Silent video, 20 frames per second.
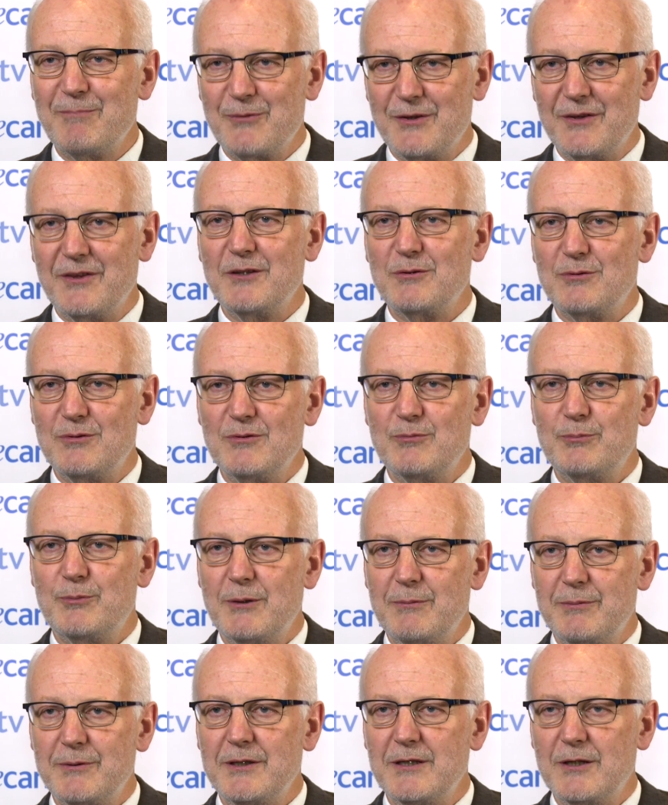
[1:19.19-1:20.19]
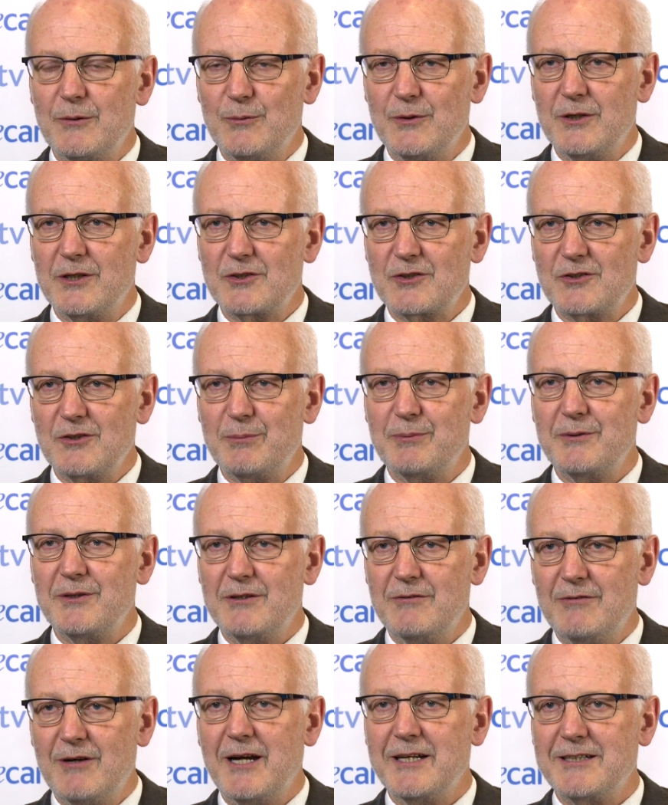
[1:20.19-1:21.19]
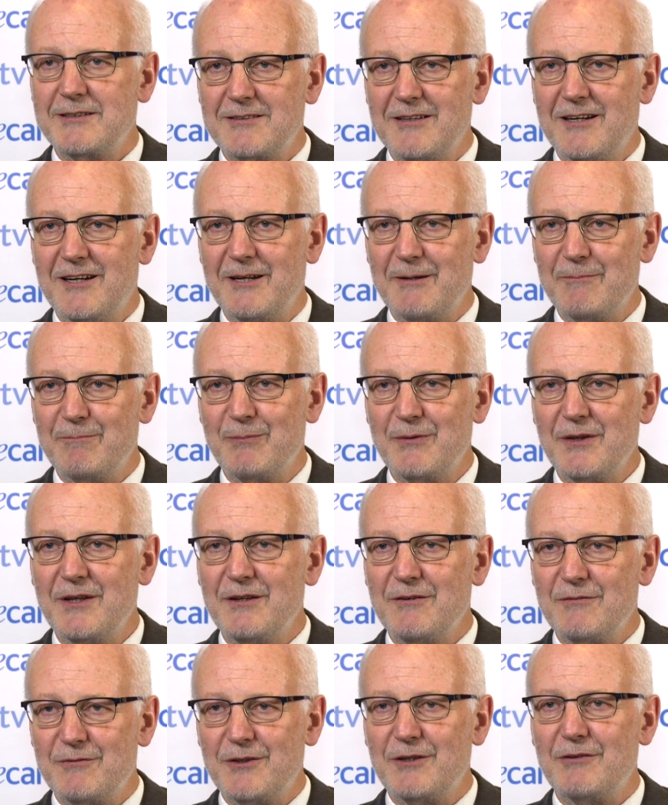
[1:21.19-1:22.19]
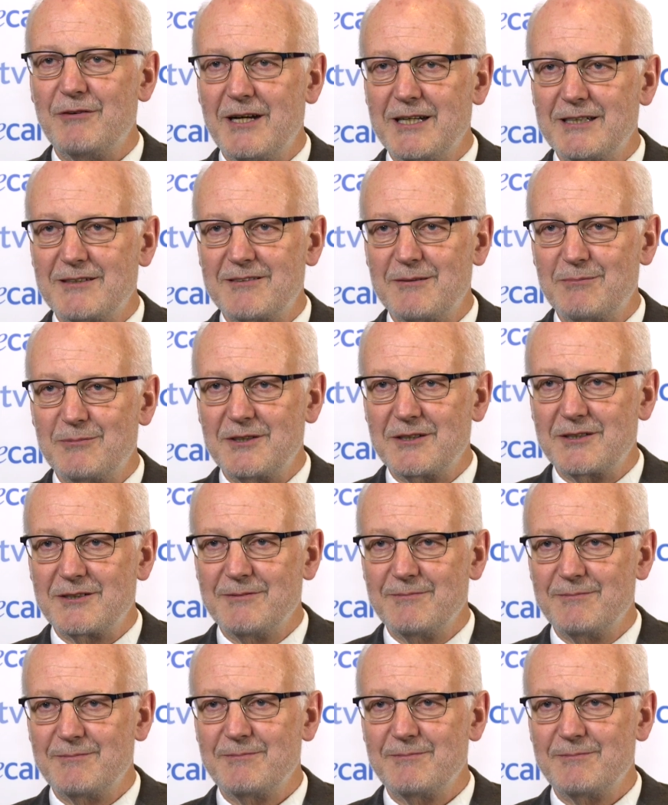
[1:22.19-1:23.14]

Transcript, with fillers: that this was probably a workshop at the right time for the right subject.